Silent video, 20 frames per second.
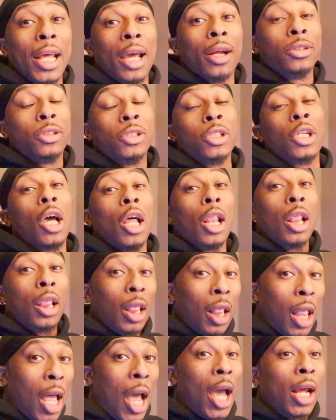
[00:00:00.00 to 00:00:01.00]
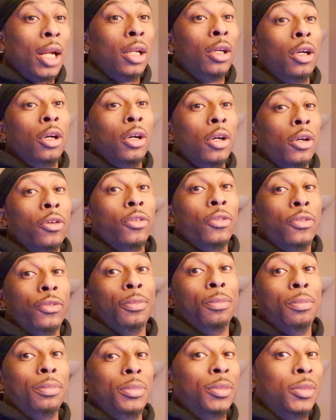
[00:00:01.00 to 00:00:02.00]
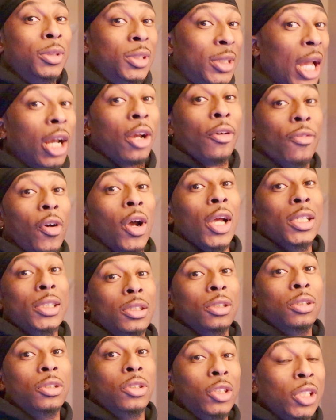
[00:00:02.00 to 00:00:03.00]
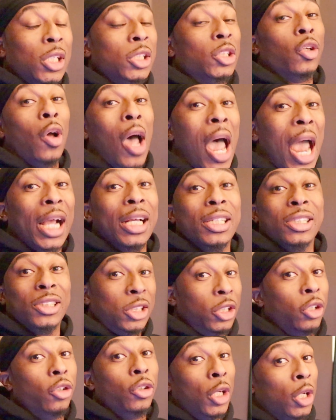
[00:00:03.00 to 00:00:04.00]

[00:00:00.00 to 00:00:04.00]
down and took a lot of sacrifices just so I could still